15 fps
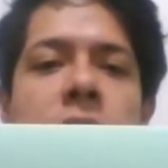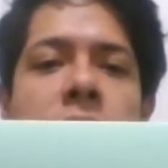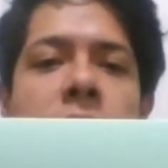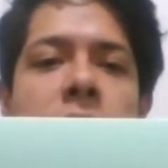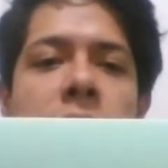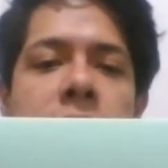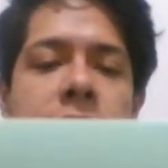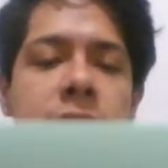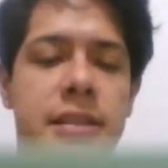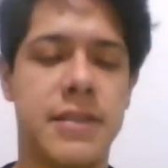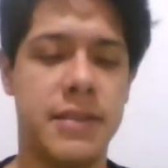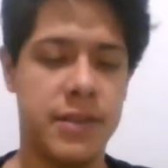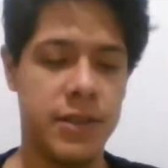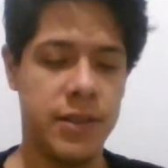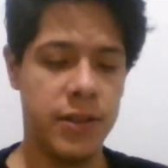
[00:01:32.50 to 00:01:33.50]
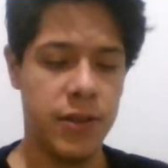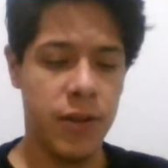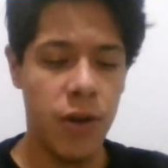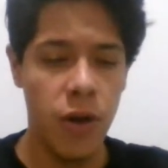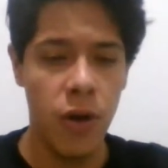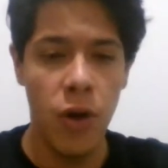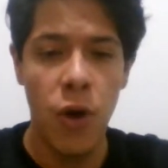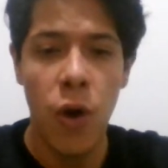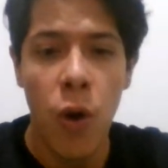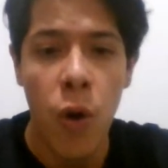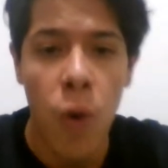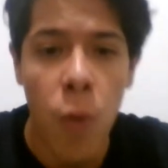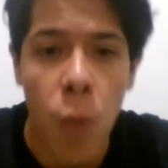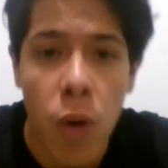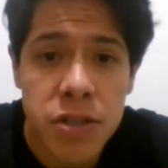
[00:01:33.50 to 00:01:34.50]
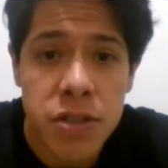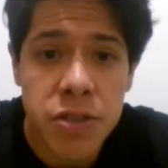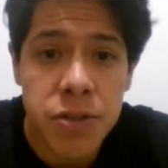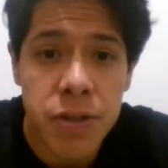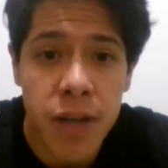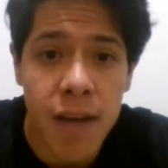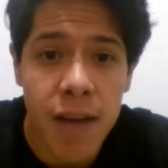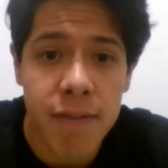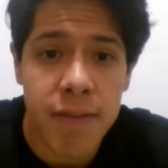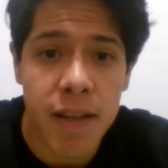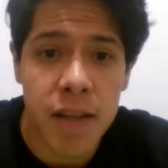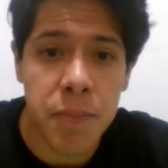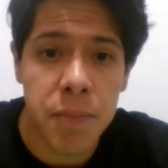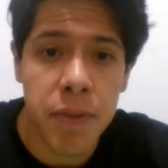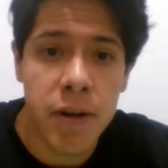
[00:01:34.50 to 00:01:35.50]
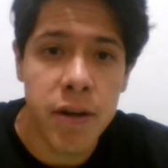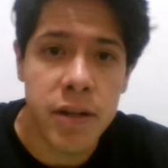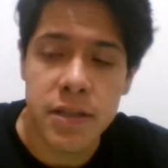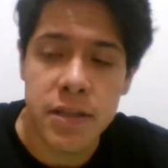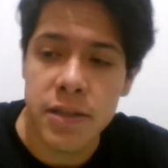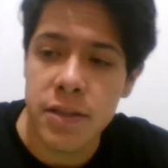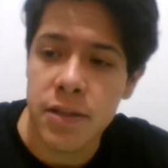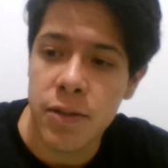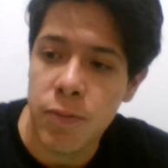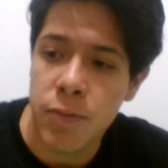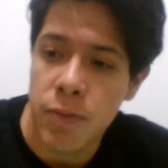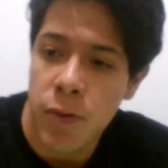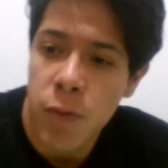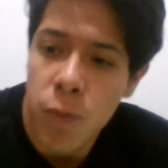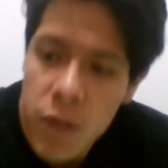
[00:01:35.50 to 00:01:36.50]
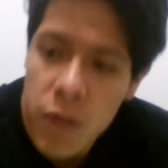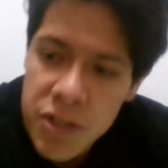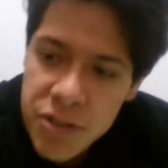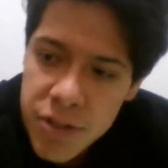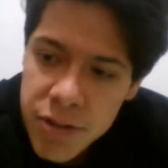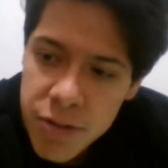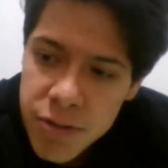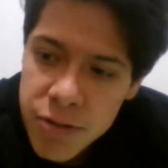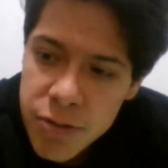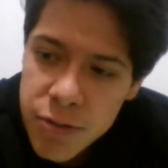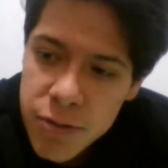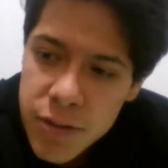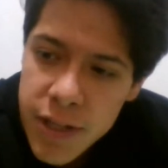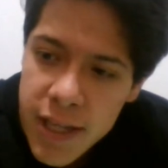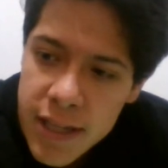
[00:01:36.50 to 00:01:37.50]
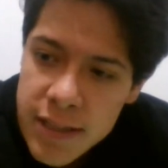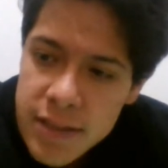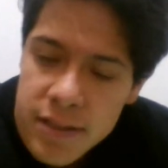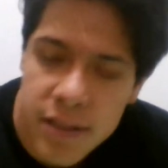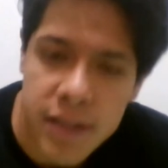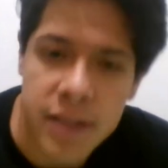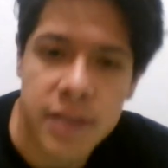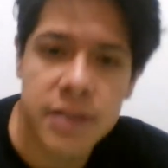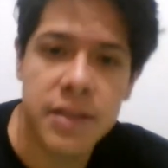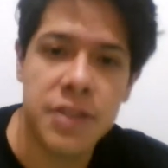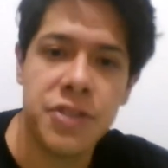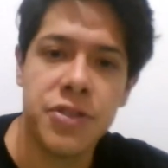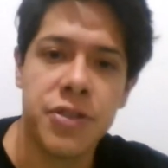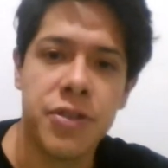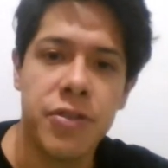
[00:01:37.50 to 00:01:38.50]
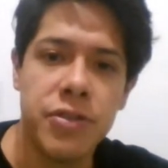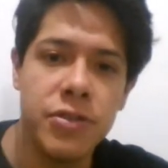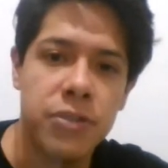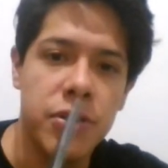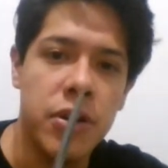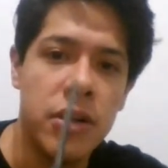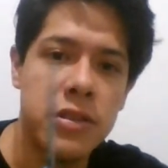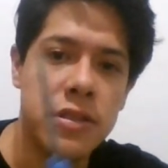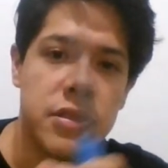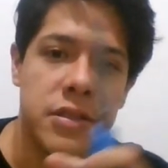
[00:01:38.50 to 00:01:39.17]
like this. Once you have that part, what you're going to do next is that you're going to cut